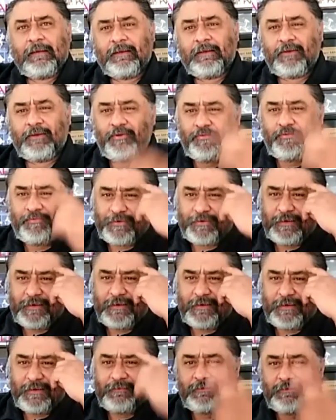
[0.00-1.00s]
and use your
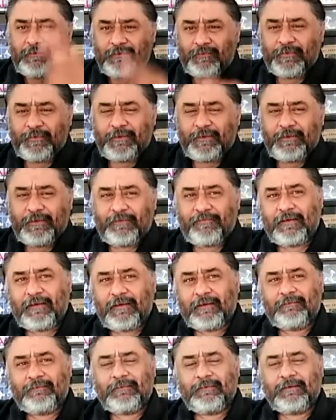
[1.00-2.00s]
head within the
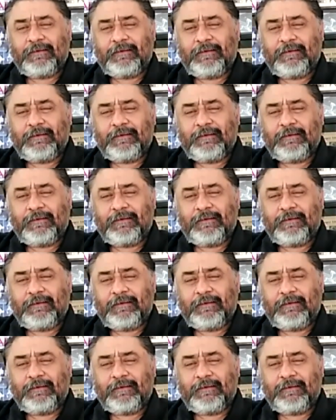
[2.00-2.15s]
fight.